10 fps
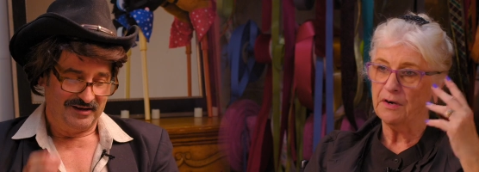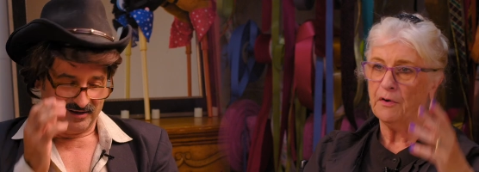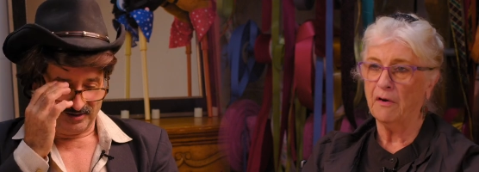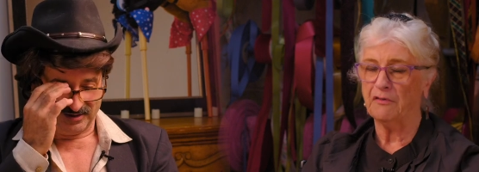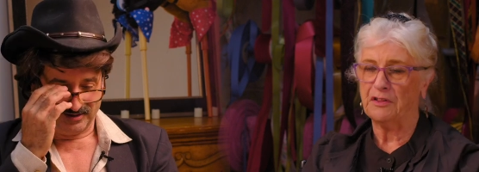
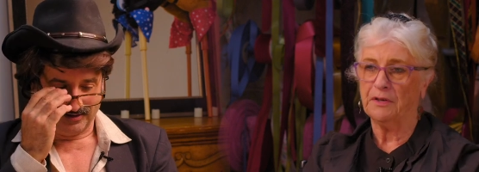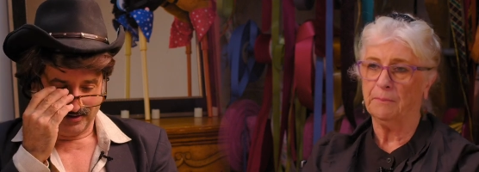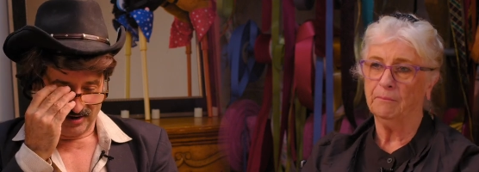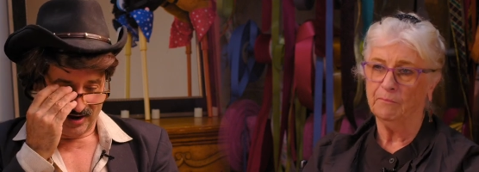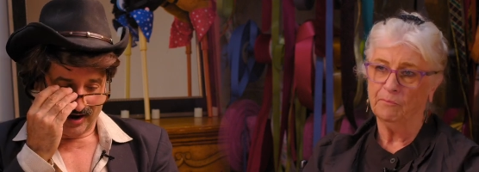Speaker 1: know
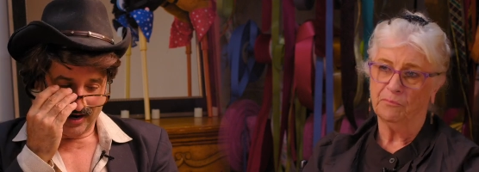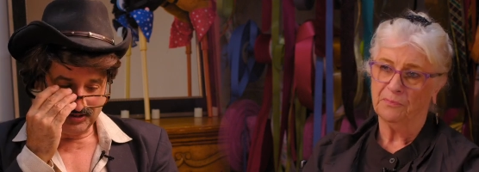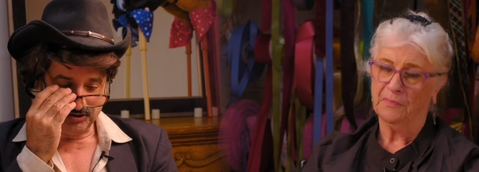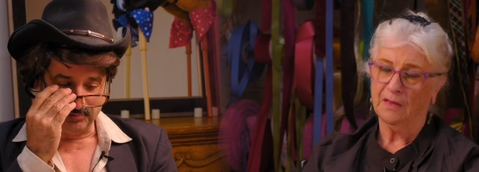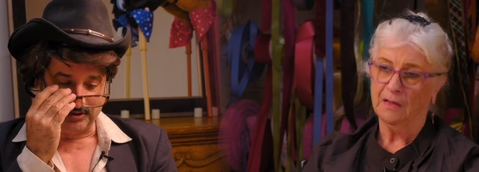everything.
Speaker 2: I
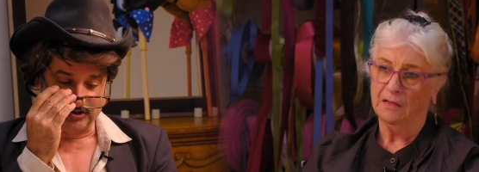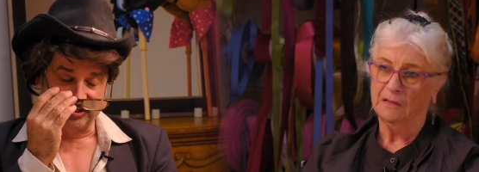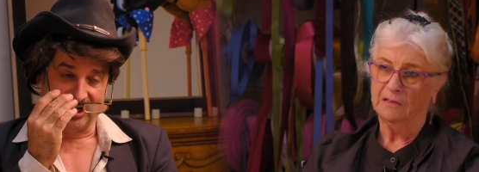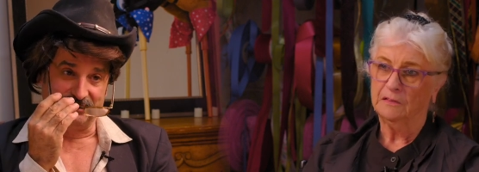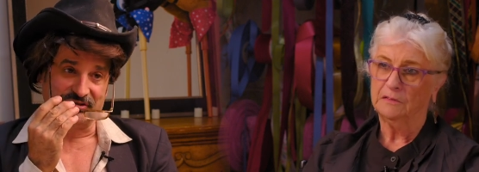knew B.J.
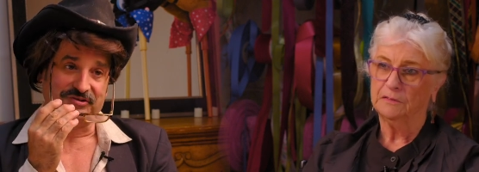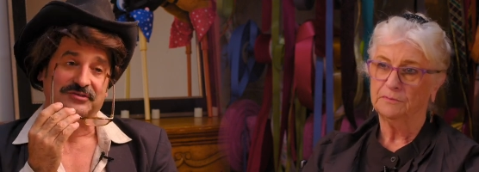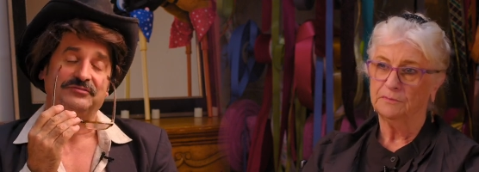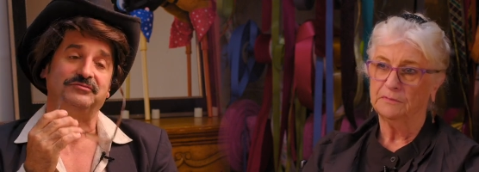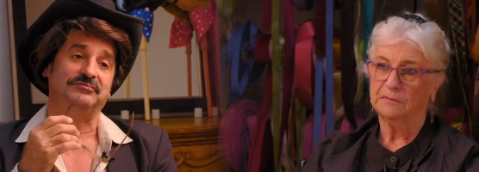Thomas.
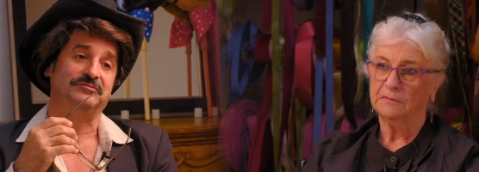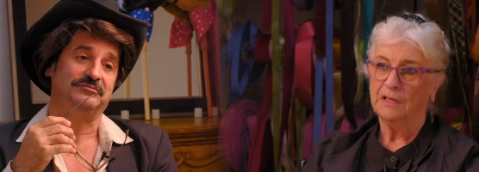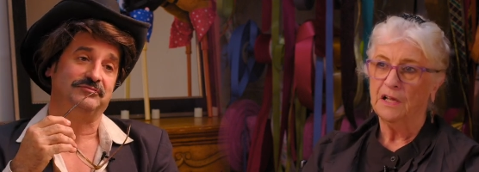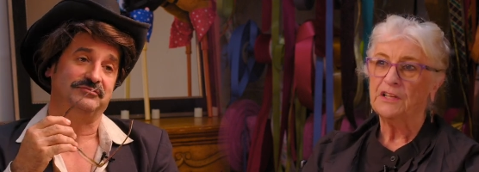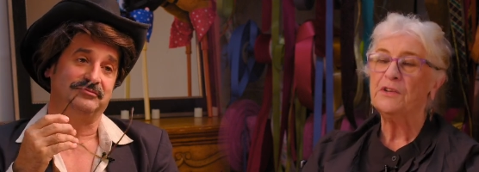
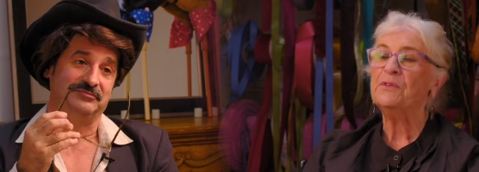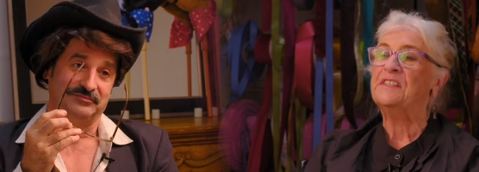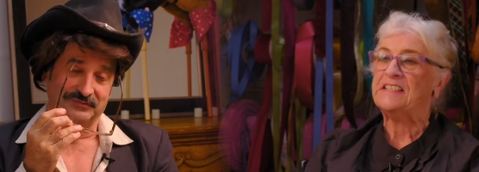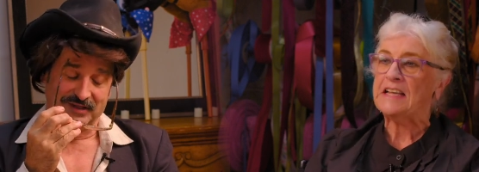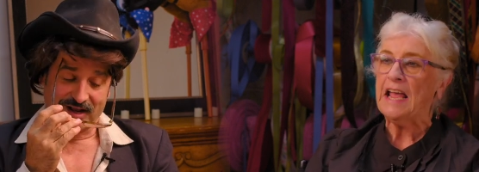
Speaker 1: You
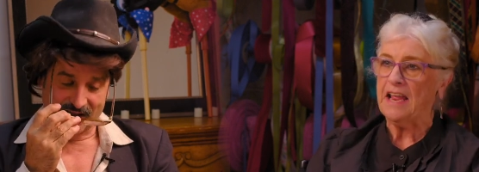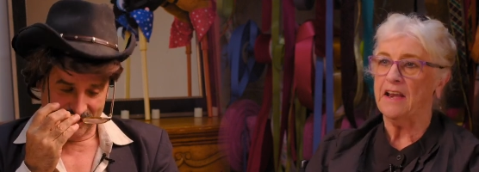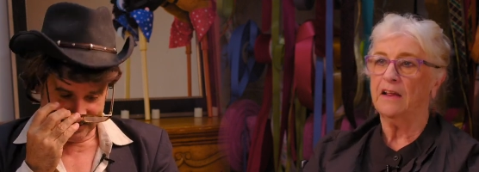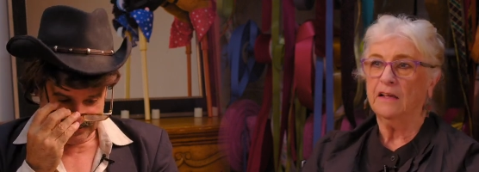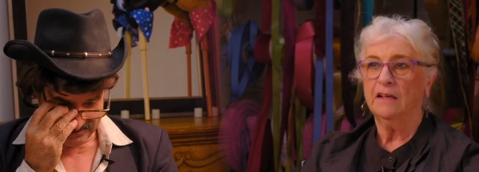did?
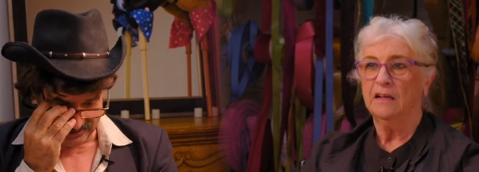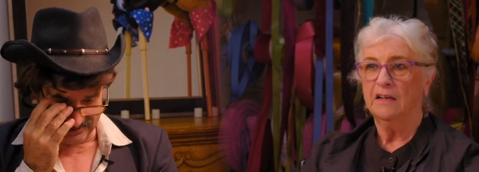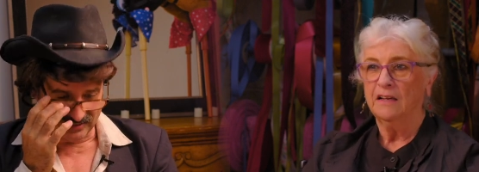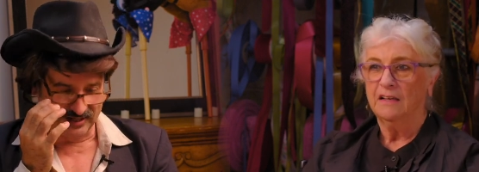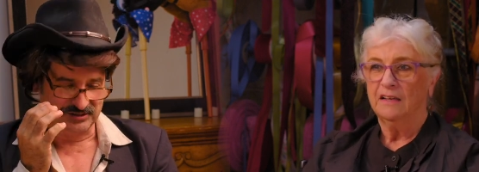
Speaker 2: I
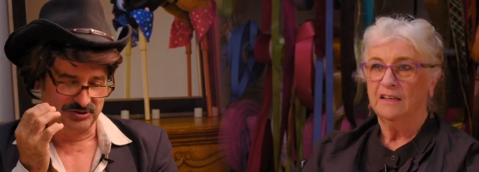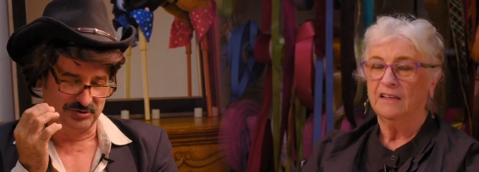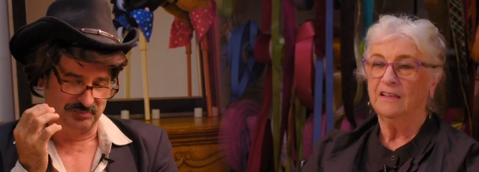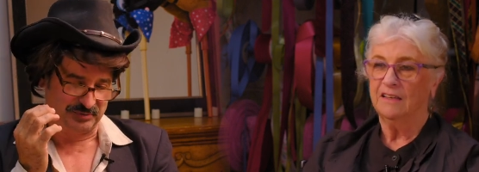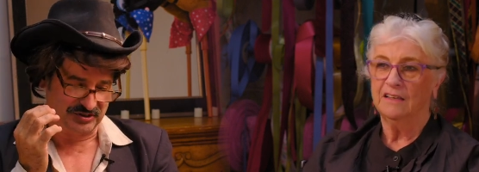did. I
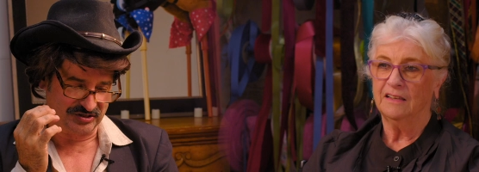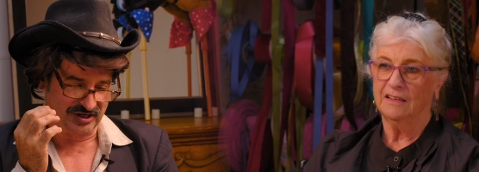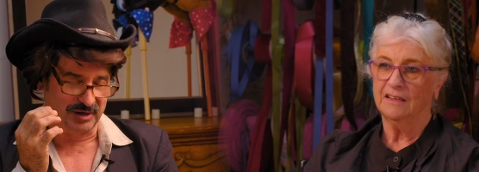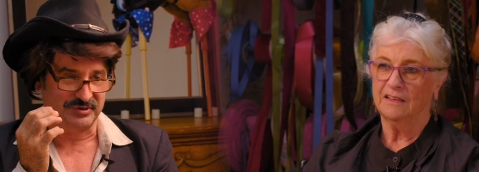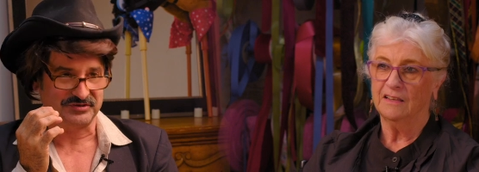knew B.J.
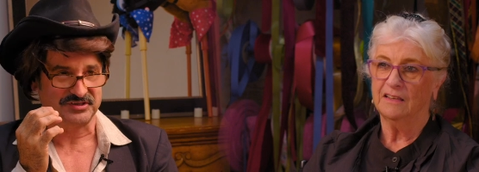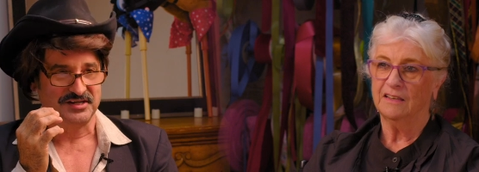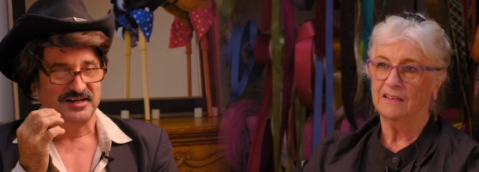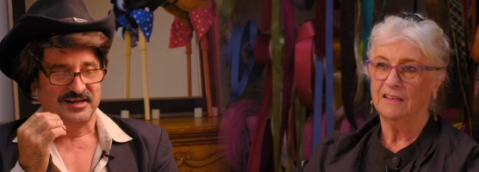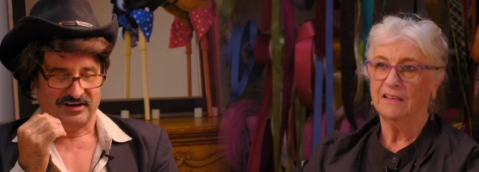Thomas.
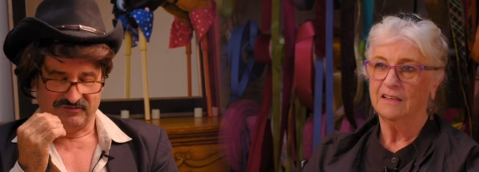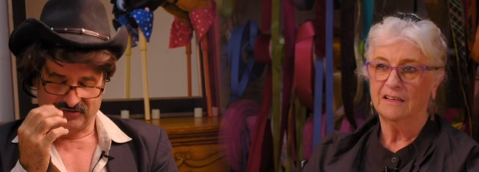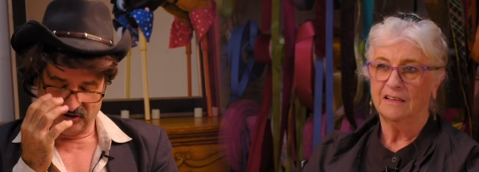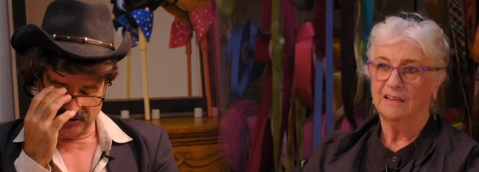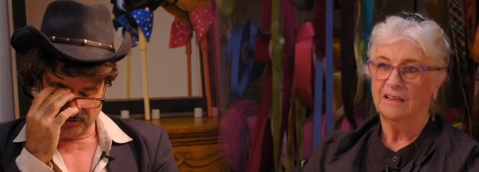If
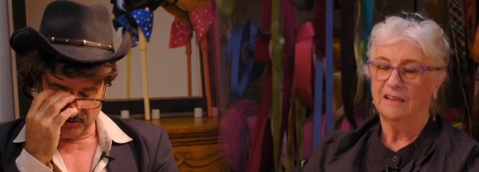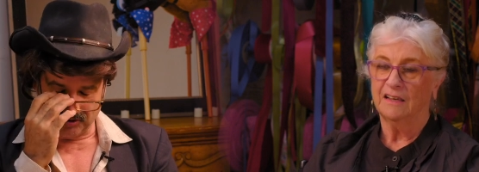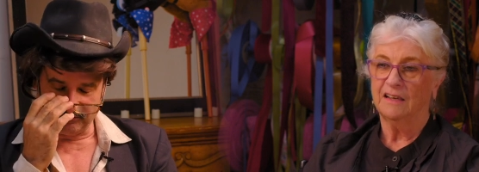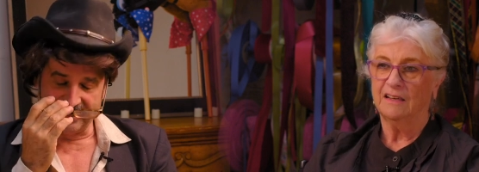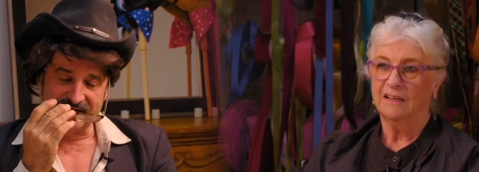you know the
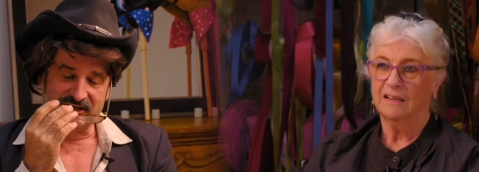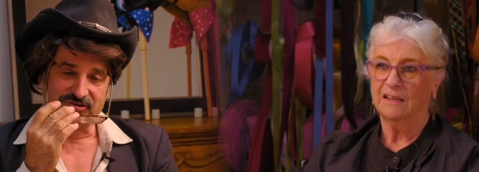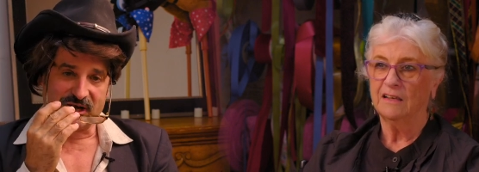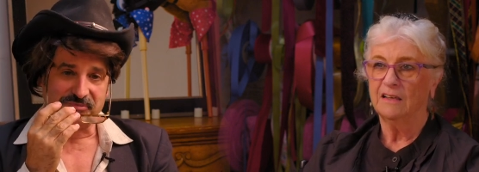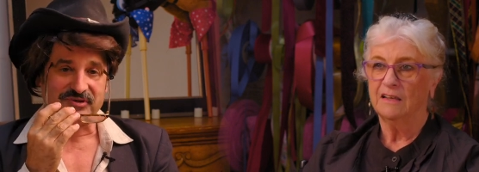song
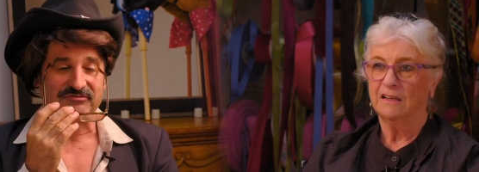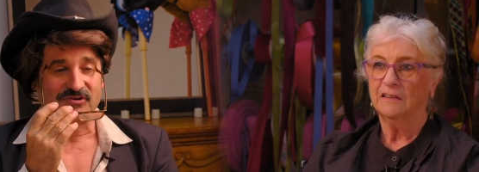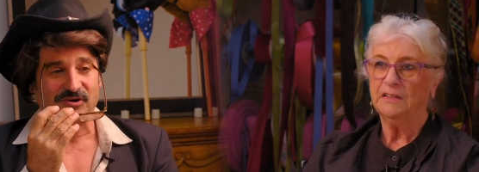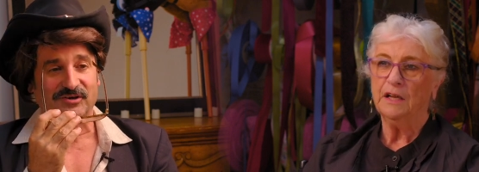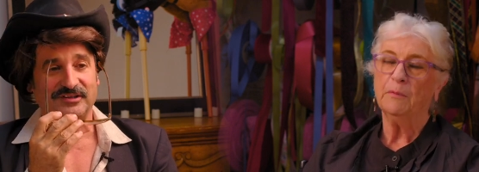"Raindrops Keep
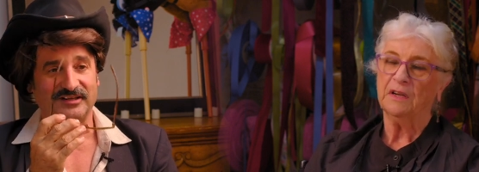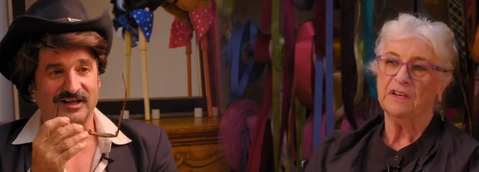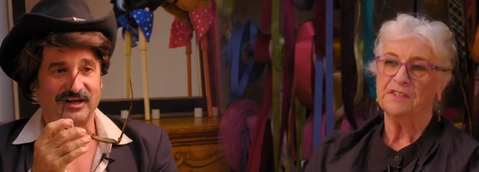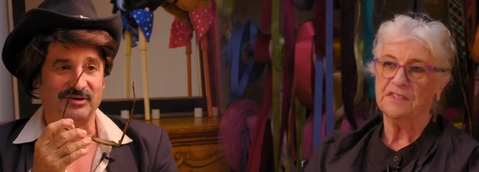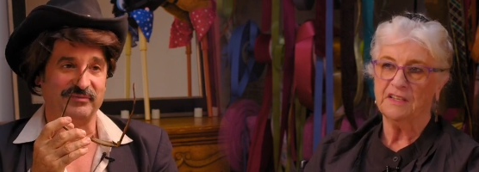Falling yeah, we're
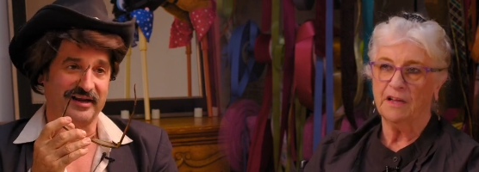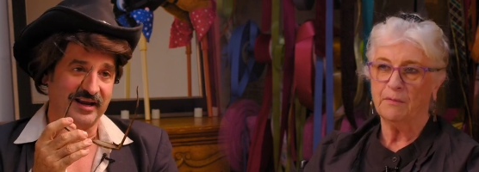gonna, on My yeah,